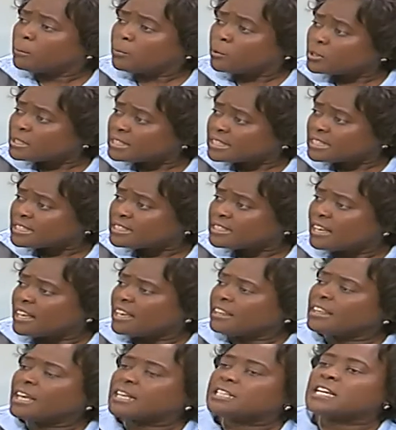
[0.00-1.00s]
process
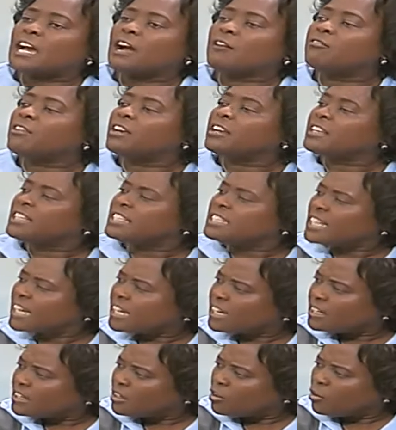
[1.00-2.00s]
that are very
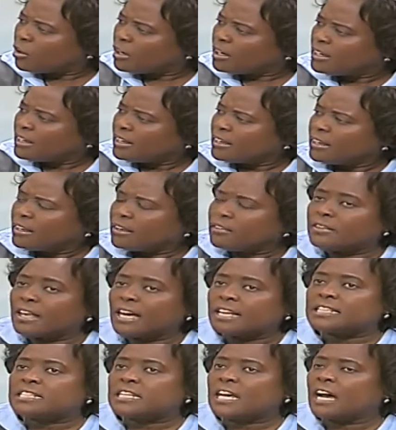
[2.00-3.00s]
technical,
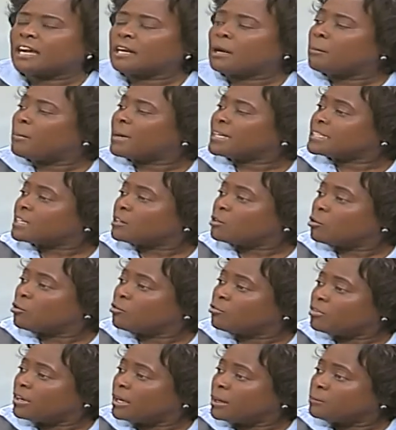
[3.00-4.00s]
that are a matter of
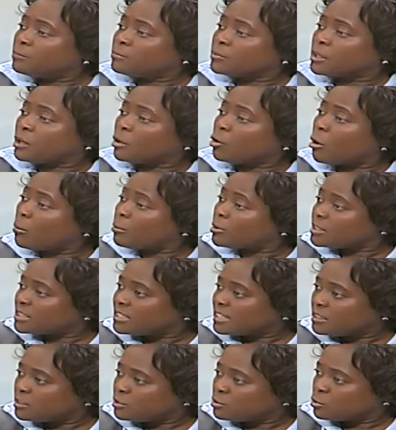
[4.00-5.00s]
um, common
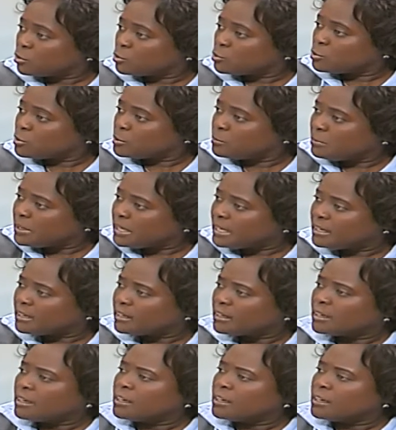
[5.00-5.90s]
sense, so to speak.